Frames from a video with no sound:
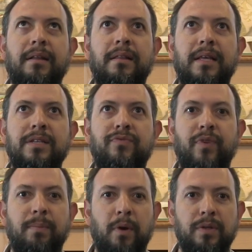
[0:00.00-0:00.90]
these
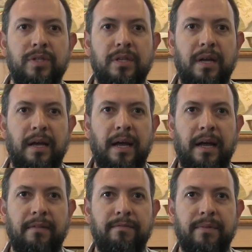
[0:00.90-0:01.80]
three months
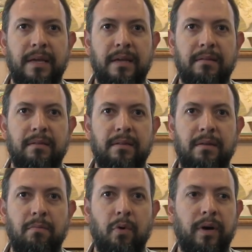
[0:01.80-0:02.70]
have been
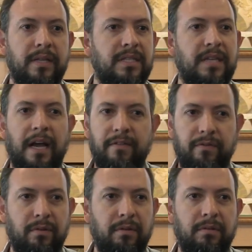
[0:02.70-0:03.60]
the more
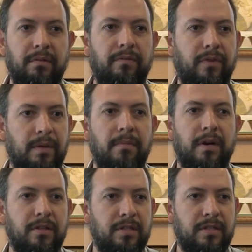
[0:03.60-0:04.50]
insightful three
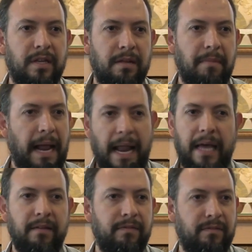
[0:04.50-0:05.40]
months in my
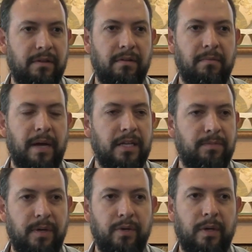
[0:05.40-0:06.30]
life, in all my
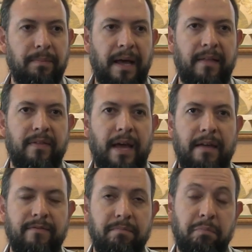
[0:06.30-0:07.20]
spiritual path.
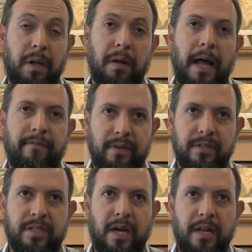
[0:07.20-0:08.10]
I've, I've been
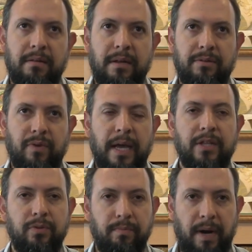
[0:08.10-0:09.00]
studying and
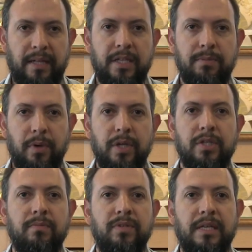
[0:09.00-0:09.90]
trying to practice
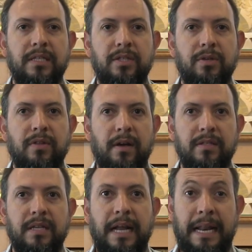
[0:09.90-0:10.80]
Buddhism since
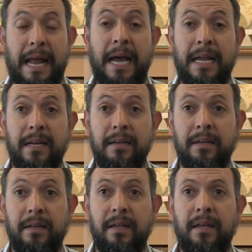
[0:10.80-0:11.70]
2009,
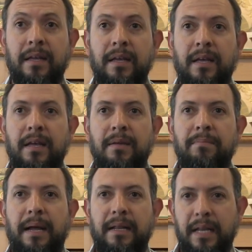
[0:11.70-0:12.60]

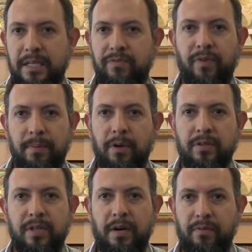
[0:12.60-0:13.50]
but these three
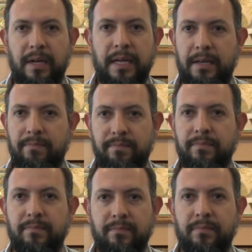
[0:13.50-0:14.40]
months are really
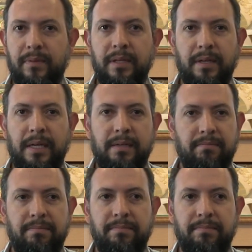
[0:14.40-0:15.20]
uh,